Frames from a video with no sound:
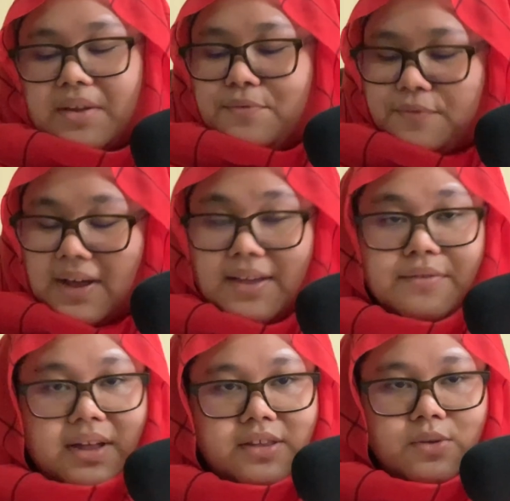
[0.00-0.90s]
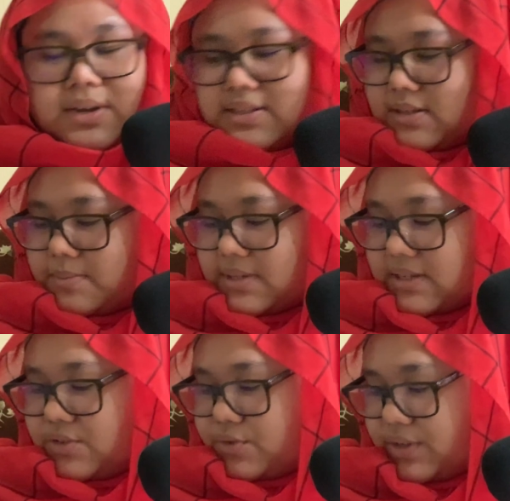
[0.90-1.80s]
5 Haikyuu items and
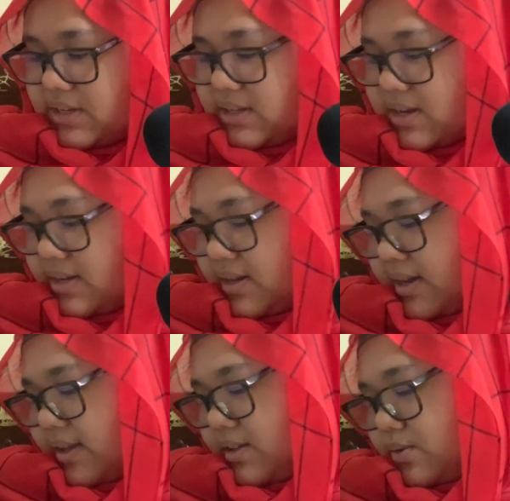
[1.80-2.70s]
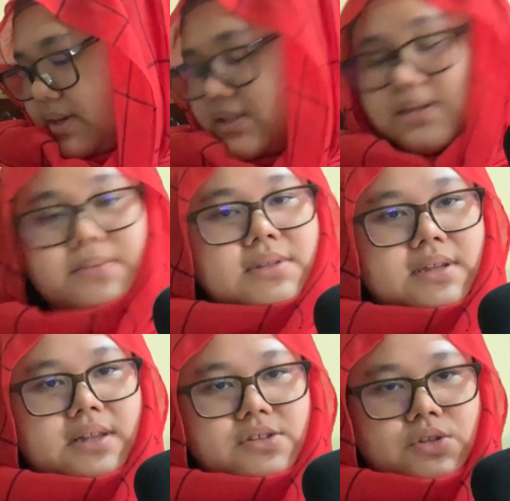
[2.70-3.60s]
3 non-Haikyuu items.
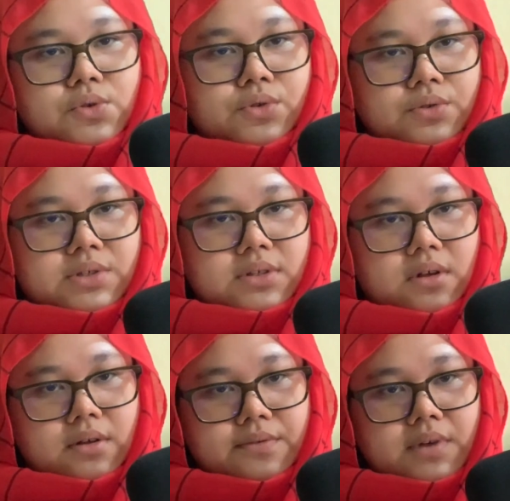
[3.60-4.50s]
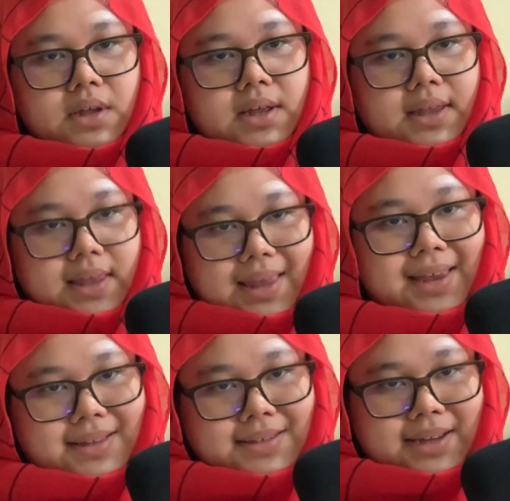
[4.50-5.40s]
So total of
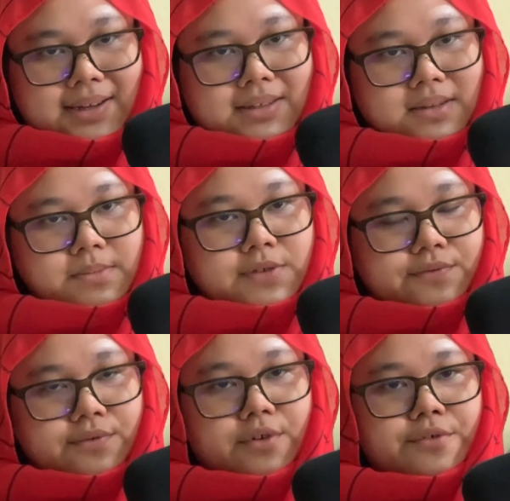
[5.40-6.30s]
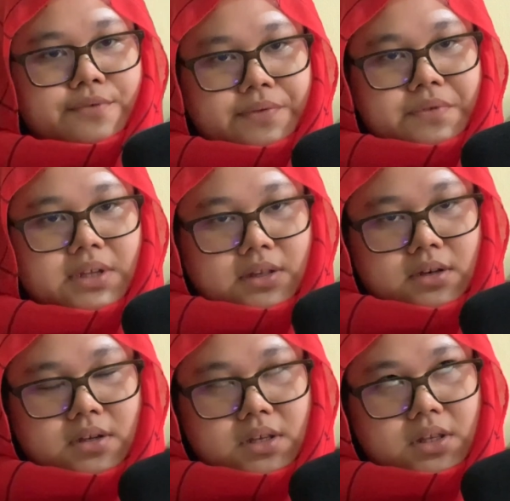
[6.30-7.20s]
8 items for 50
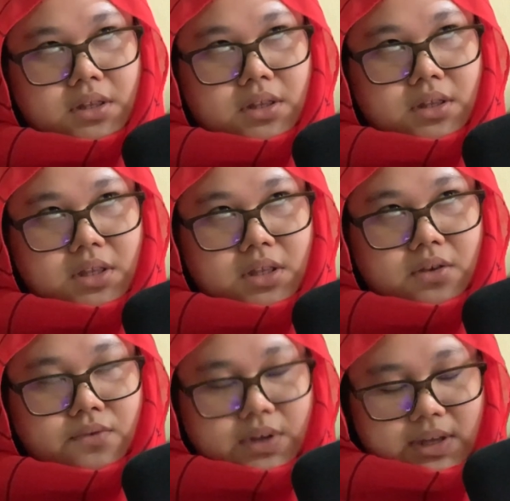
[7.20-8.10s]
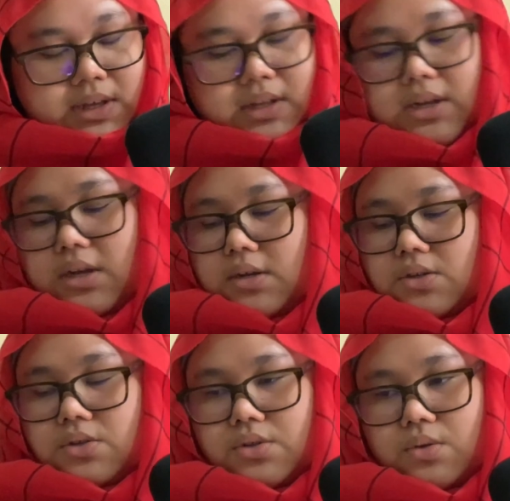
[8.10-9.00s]
ringgit.
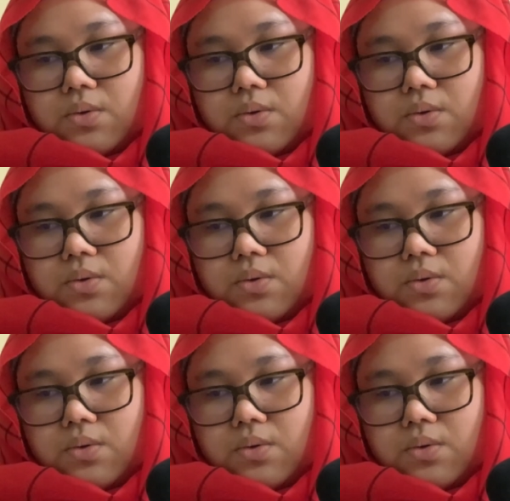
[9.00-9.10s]
So